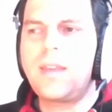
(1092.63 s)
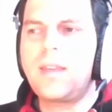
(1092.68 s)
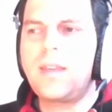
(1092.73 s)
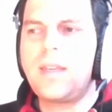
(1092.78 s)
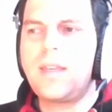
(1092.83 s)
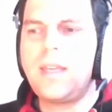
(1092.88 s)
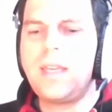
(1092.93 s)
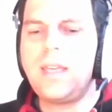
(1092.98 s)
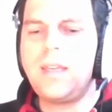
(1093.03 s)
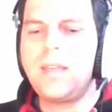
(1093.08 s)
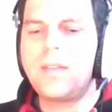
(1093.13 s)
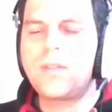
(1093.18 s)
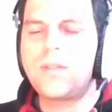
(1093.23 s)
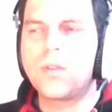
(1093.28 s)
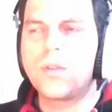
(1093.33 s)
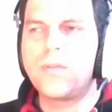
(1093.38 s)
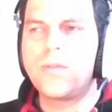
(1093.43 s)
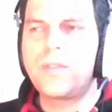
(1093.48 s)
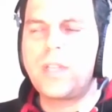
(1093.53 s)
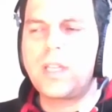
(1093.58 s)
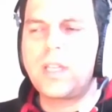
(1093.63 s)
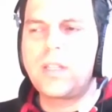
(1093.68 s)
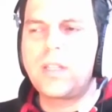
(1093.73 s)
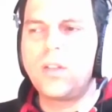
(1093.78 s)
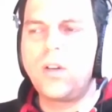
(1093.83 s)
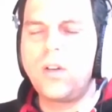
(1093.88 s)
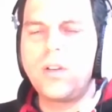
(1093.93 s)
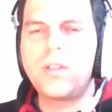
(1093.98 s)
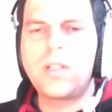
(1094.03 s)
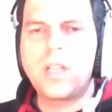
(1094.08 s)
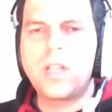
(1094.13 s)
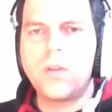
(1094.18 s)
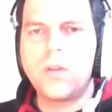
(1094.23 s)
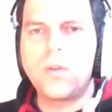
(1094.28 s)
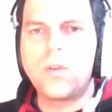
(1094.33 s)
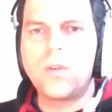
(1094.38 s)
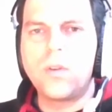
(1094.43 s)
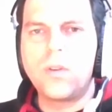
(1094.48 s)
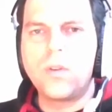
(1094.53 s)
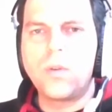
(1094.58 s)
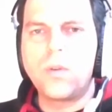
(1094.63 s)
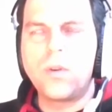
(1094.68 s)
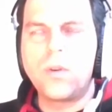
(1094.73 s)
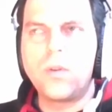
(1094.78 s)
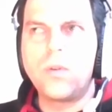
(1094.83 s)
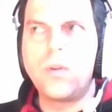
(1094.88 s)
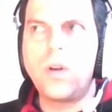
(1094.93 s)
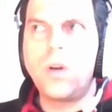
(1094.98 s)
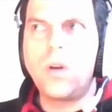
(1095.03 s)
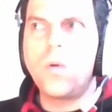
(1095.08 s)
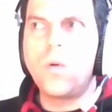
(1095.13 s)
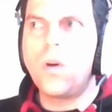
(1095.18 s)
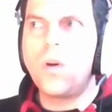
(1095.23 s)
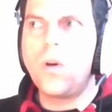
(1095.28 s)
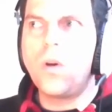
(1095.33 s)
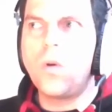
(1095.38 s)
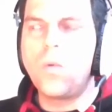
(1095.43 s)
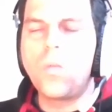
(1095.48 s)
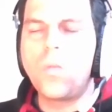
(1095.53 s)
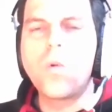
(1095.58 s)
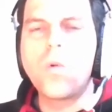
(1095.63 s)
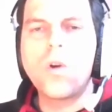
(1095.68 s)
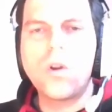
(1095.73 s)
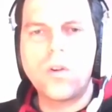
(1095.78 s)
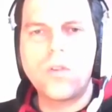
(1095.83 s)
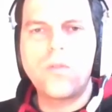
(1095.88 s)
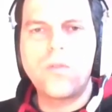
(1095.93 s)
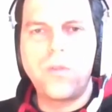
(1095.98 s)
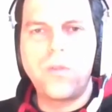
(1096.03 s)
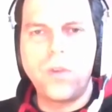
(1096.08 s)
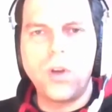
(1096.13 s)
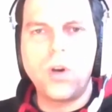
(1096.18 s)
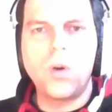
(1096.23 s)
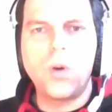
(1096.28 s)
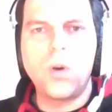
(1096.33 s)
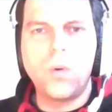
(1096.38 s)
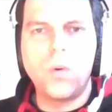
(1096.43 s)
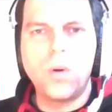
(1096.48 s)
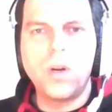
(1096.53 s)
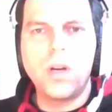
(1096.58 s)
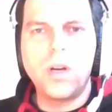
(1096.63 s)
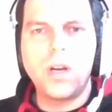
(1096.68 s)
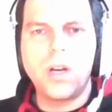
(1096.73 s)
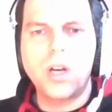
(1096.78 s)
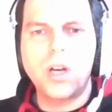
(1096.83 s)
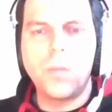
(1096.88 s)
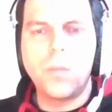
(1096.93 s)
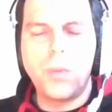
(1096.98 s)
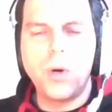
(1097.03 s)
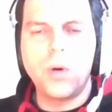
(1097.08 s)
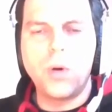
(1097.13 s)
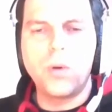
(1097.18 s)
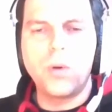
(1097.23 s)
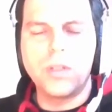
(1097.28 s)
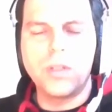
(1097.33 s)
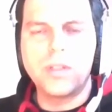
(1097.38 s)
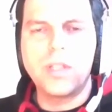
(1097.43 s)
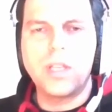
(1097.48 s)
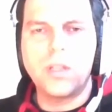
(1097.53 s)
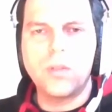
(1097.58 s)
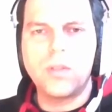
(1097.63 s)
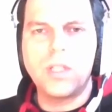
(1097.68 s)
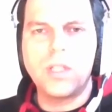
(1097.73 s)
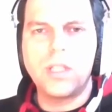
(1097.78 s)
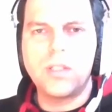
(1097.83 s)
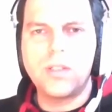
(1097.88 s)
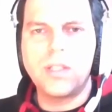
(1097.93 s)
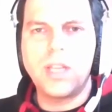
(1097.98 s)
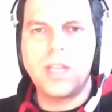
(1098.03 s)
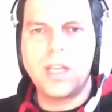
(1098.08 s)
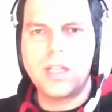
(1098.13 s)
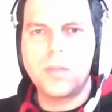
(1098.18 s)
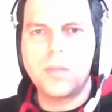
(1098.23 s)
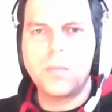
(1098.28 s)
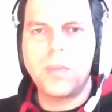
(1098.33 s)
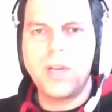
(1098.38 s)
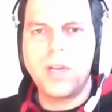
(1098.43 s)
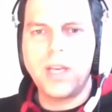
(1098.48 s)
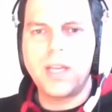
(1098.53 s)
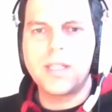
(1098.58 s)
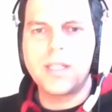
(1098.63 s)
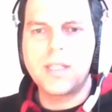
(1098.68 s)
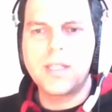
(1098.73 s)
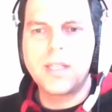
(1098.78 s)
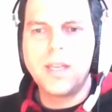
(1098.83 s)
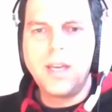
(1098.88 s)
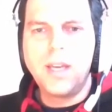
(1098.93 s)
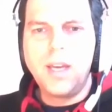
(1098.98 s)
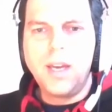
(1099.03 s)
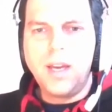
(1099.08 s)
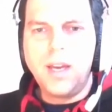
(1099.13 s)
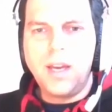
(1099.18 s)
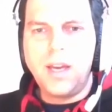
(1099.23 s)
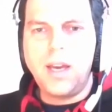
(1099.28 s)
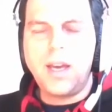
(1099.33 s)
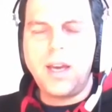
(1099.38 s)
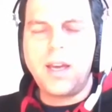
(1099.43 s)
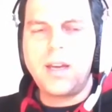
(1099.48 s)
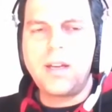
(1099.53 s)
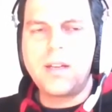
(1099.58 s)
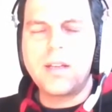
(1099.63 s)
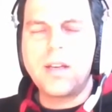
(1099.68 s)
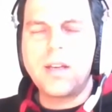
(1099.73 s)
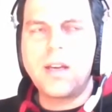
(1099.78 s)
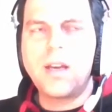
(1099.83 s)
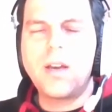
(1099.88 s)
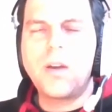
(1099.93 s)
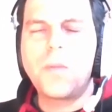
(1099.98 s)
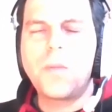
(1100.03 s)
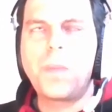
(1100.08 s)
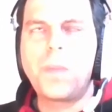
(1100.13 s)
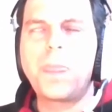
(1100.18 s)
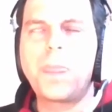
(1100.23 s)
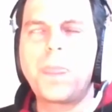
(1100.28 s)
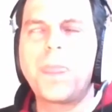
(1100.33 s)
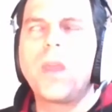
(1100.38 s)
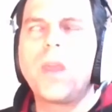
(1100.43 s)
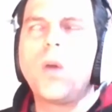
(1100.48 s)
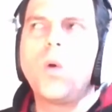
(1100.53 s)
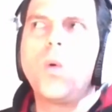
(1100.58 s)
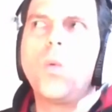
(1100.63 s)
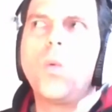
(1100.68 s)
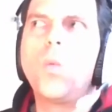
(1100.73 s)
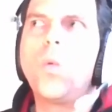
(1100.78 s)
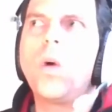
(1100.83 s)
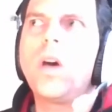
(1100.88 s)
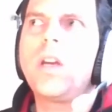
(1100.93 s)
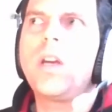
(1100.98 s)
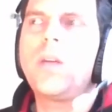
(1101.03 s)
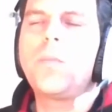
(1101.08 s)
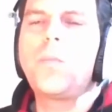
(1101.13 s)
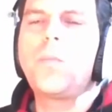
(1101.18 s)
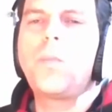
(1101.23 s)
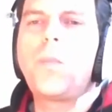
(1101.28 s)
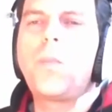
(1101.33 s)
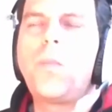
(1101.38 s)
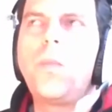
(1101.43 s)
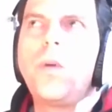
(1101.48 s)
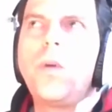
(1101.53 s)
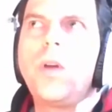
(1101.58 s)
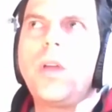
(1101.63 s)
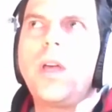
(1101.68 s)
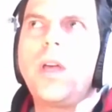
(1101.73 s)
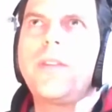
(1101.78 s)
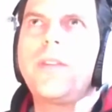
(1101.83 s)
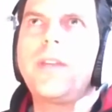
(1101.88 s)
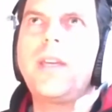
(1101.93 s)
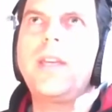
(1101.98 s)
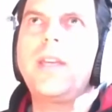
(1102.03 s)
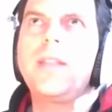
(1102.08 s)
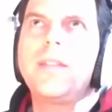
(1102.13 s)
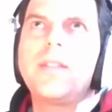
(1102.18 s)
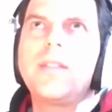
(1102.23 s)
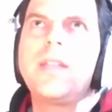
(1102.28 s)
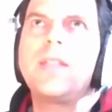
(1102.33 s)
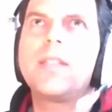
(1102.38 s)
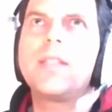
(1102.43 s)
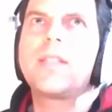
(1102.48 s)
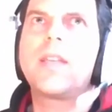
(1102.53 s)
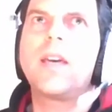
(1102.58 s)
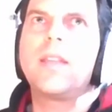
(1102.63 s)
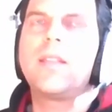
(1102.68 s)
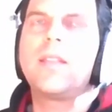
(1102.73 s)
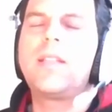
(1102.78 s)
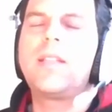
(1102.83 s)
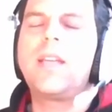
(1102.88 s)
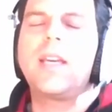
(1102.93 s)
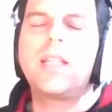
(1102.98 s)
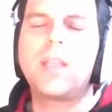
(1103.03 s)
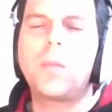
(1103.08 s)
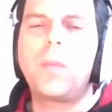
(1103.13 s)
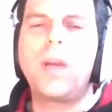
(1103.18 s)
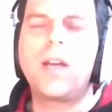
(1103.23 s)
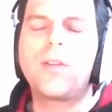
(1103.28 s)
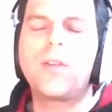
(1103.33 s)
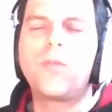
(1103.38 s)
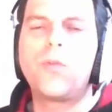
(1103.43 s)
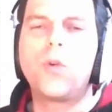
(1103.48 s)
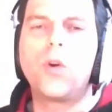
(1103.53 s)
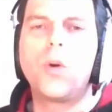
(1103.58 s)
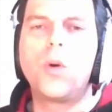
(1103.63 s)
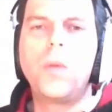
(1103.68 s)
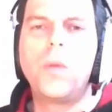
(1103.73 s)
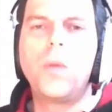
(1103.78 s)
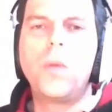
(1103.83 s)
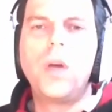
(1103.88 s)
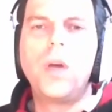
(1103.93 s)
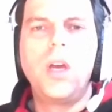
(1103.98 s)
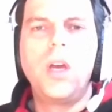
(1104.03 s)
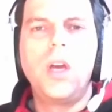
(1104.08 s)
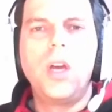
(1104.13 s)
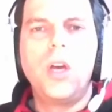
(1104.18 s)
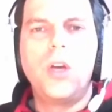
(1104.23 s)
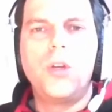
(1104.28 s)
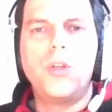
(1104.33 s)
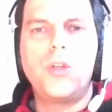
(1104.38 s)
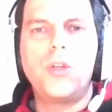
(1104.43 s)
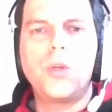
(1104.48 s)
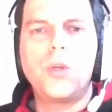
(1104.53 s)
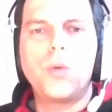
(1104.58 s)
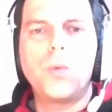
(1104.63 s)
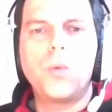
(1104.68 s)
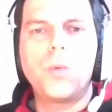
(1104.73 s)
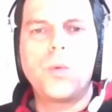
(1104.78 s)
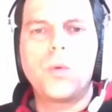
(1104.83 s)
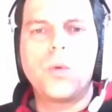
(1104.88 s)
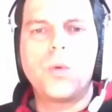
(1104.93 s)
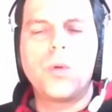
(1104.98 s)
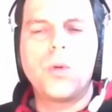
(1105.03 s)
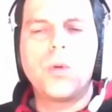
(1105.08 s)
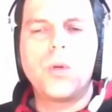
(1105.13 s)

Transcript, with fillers: key sort of technology or or a, a workflow uh, component that you need to get in place, and um, one imp- and the in, inside the data platform, you